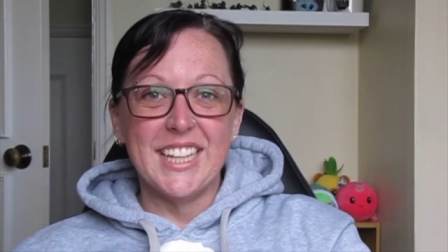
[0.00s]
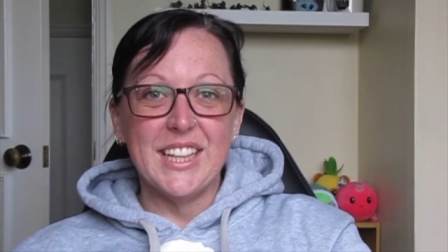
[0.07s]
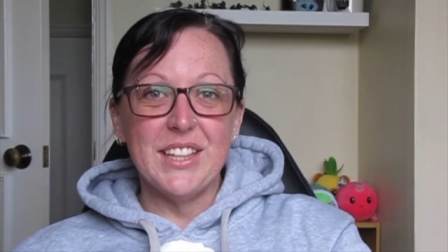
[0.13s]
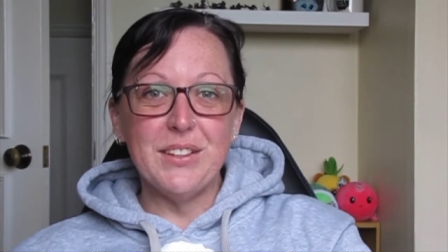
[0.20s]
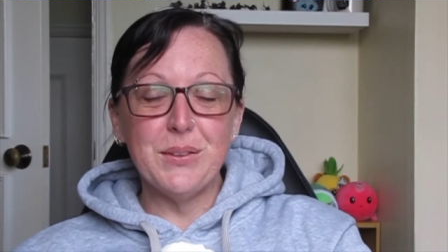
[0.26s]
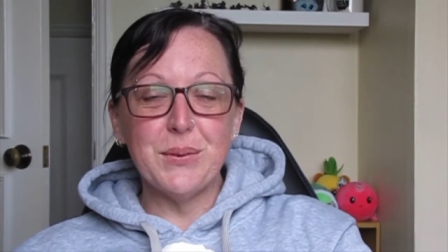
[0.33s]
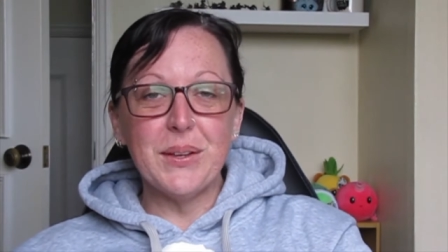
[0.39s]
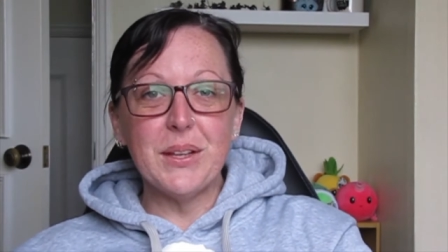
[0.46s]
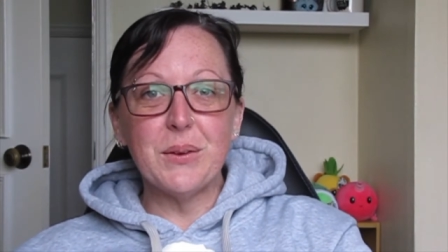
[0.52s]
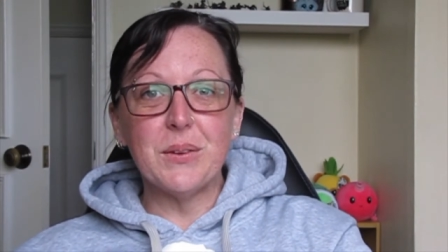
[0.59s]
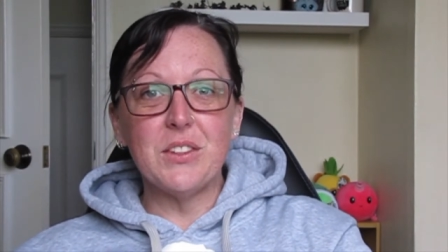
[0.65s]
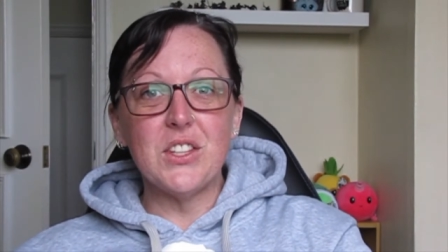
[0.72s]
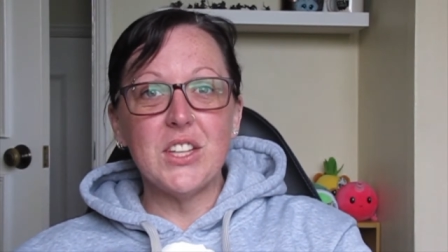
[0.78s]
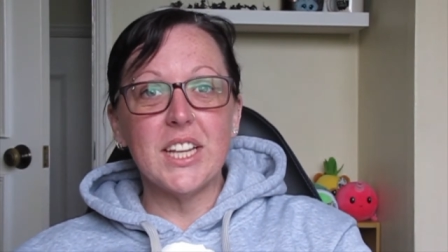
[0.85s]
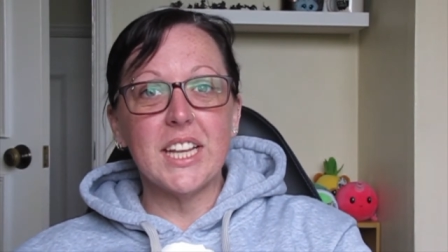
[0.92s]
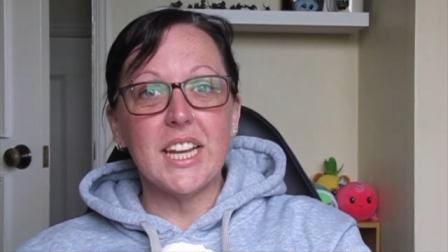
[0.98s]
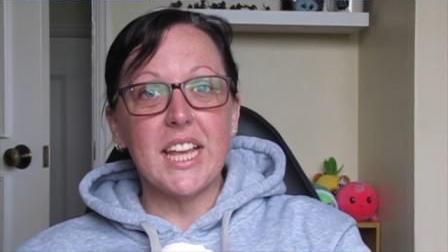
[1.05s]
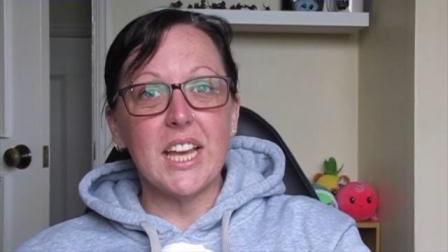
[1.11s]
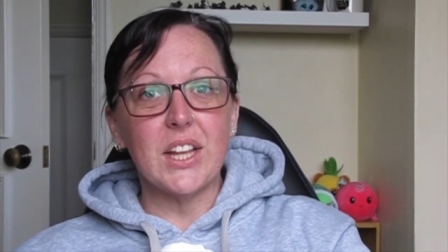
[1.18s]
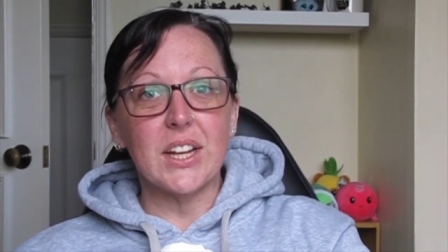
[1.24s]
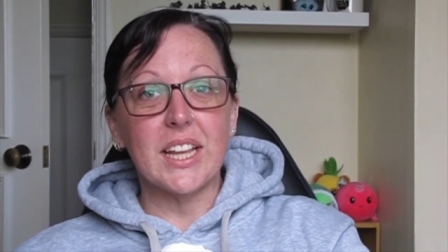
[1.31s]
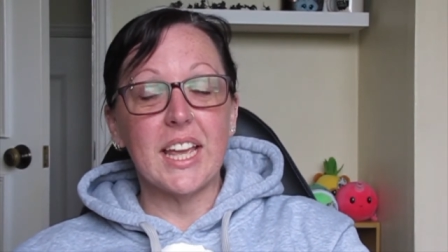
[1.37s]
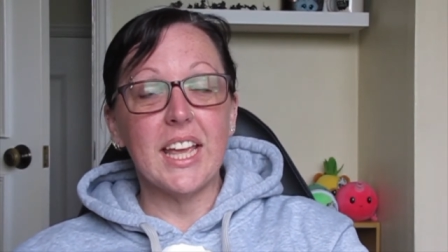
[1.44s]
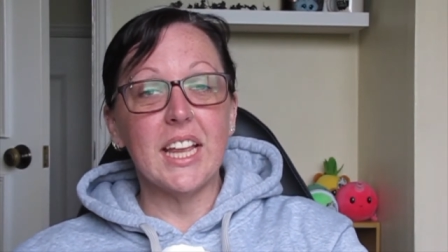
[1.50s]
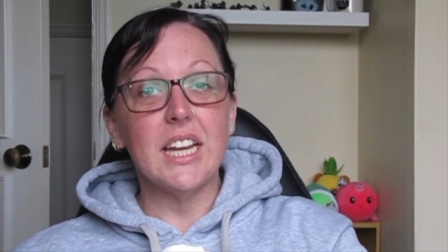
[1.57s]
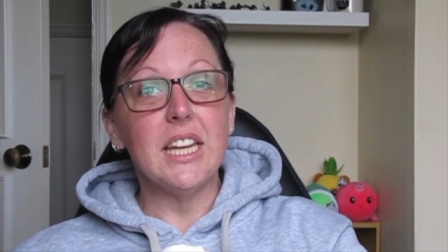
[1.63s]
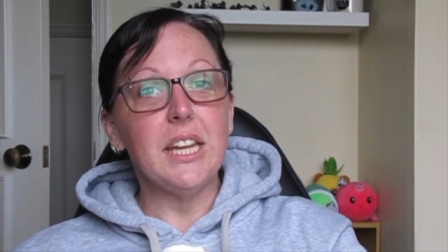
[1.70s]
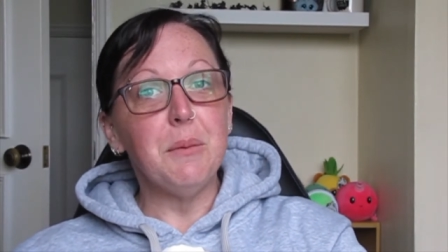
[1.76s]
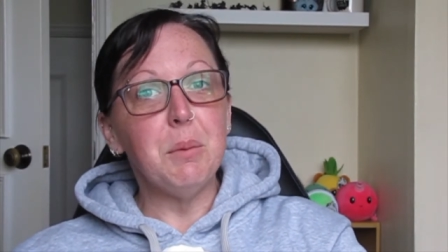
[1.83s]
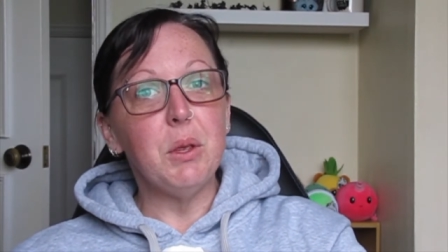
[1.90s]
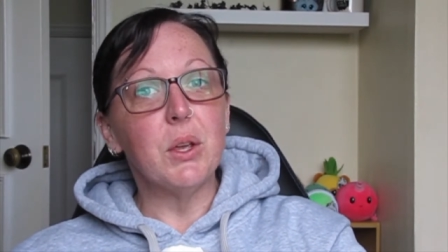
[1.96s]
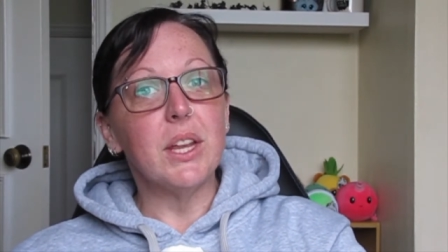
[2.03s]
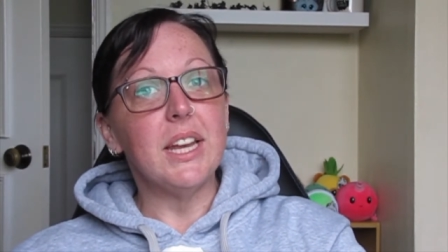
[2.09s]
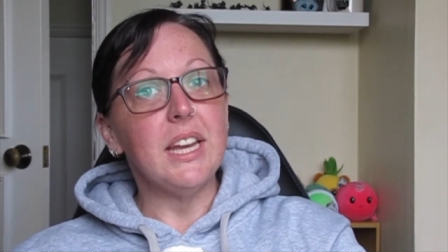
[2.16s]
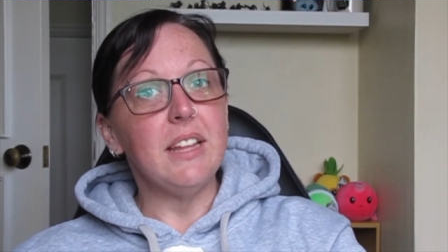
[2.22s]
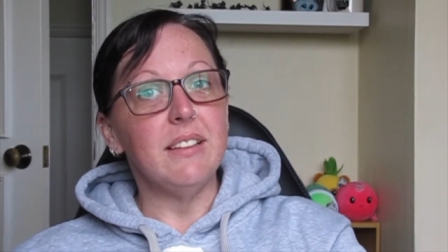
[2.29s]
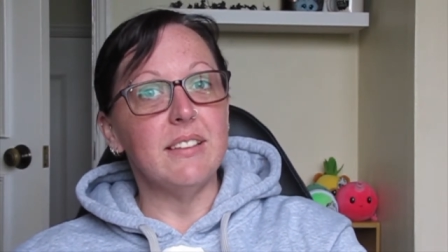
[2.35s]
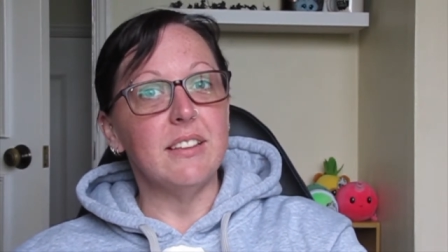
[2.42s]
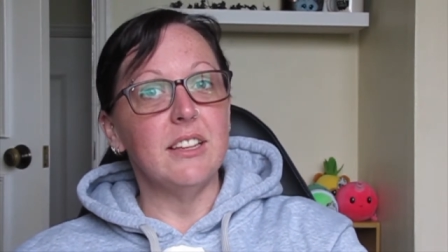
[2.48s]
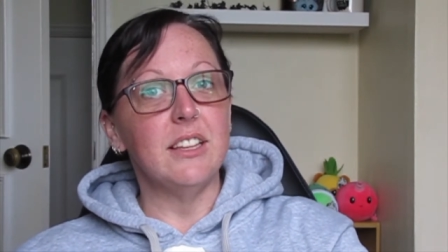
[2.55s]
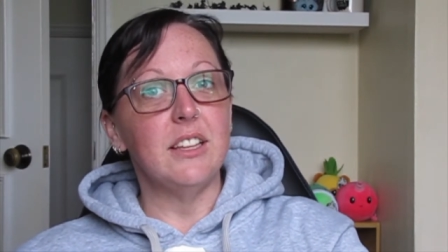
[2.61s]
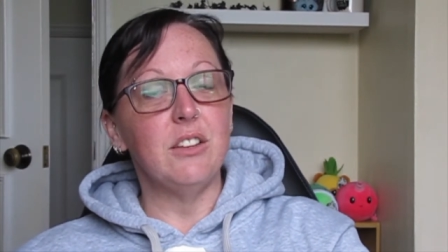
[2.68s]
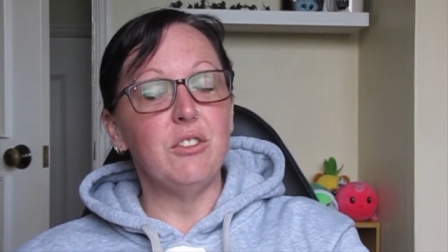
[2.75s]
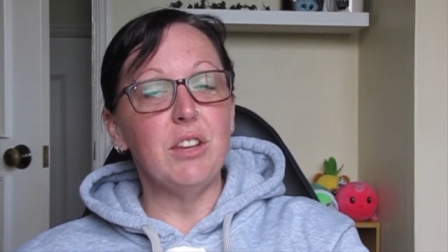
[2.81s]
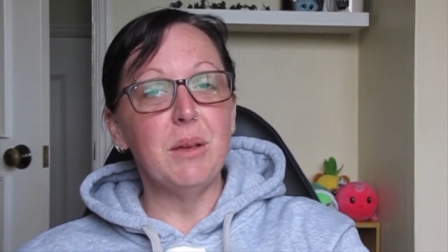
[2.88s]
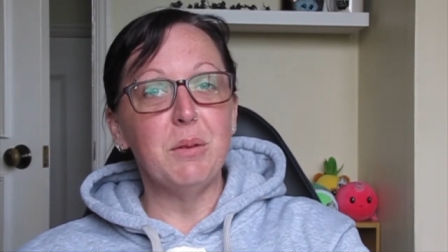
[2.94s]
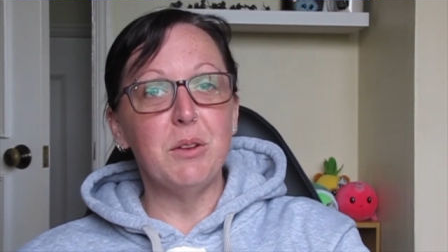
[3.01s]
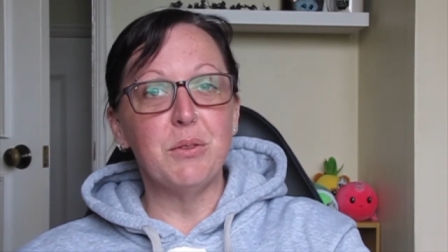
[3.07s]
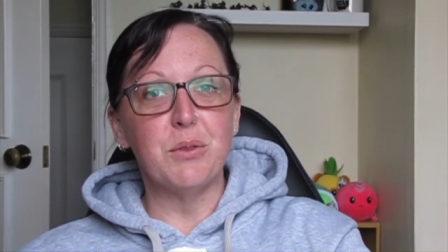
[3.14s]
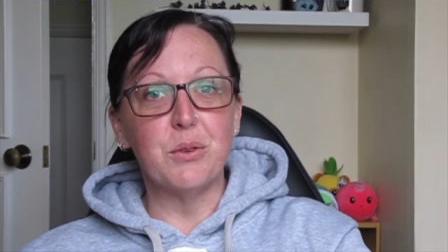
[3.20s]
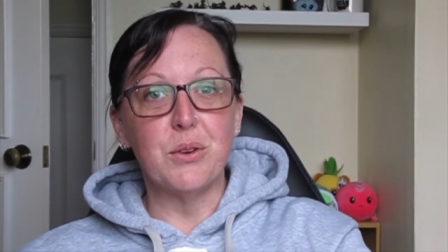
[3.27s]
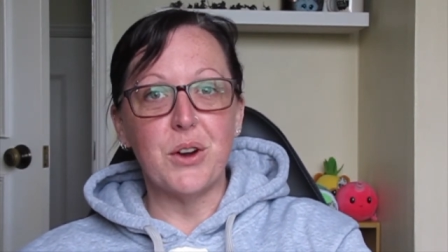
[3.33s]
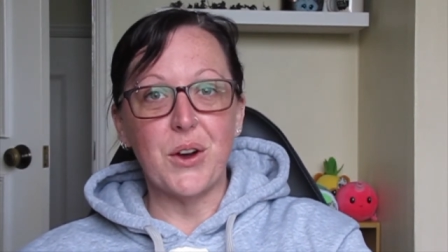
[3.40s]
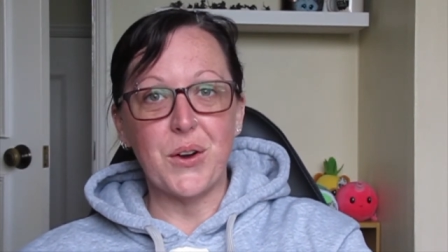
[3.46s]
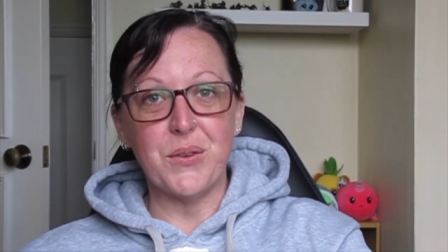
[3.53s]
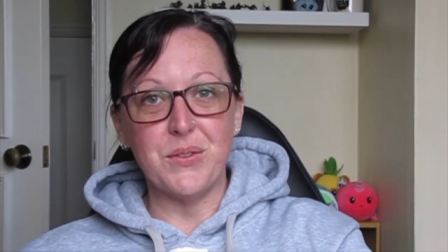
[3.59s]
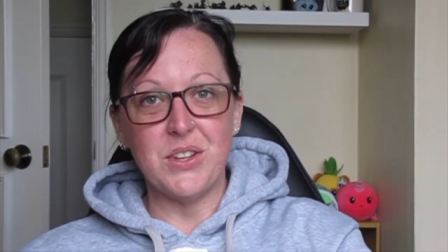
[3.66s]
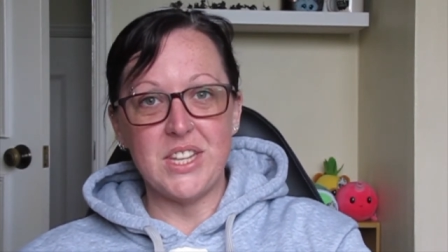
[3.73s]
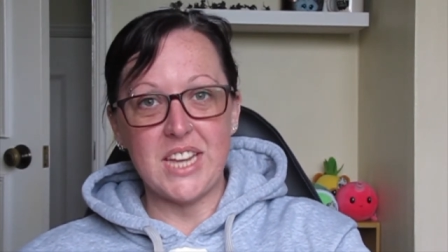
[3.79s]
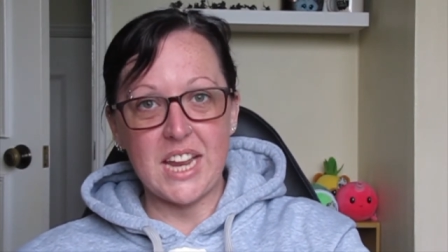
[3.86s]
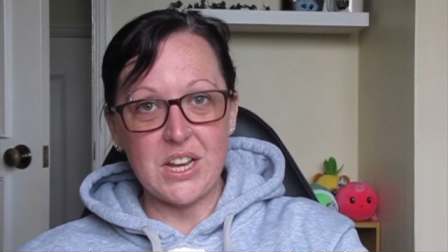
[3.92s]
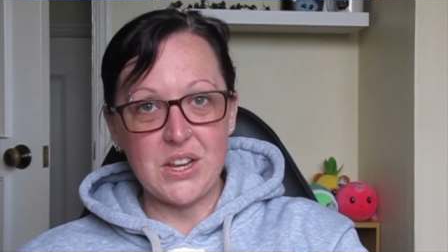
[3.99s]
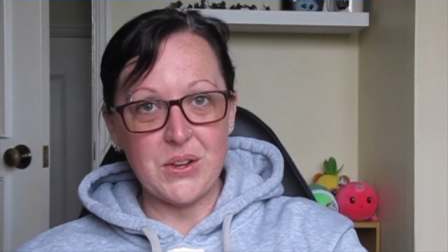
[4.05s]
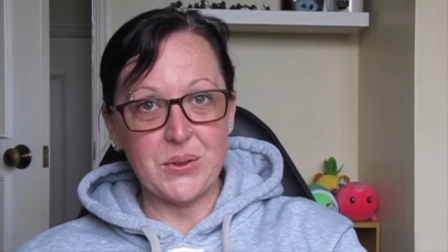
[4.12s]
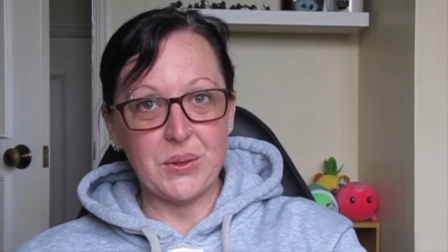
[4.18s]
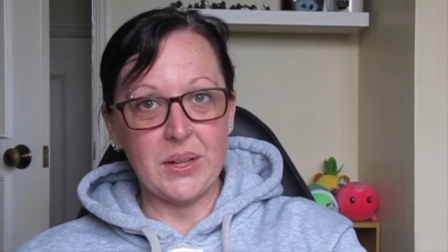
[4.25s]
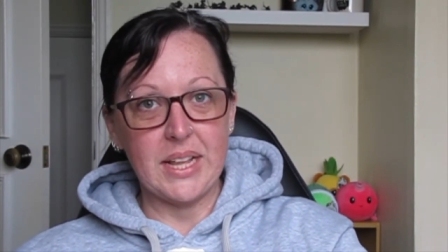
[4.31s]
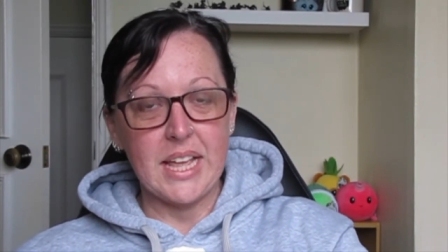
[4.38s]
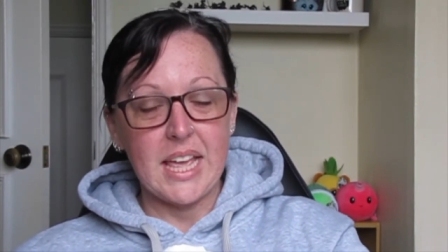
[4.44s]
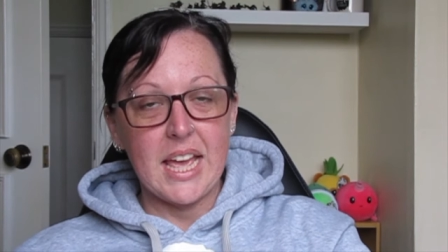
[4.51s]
This week we're checking out King Nebuchadnezzar in chapter 4 of Daniel.